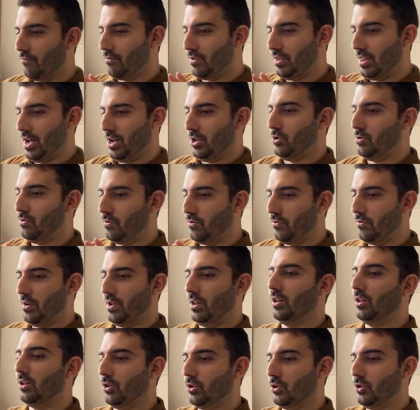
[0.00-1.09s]
that you
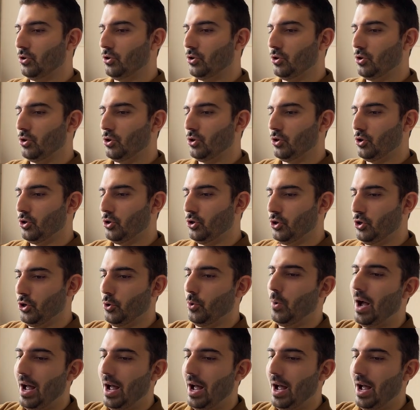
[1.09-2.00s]
felt you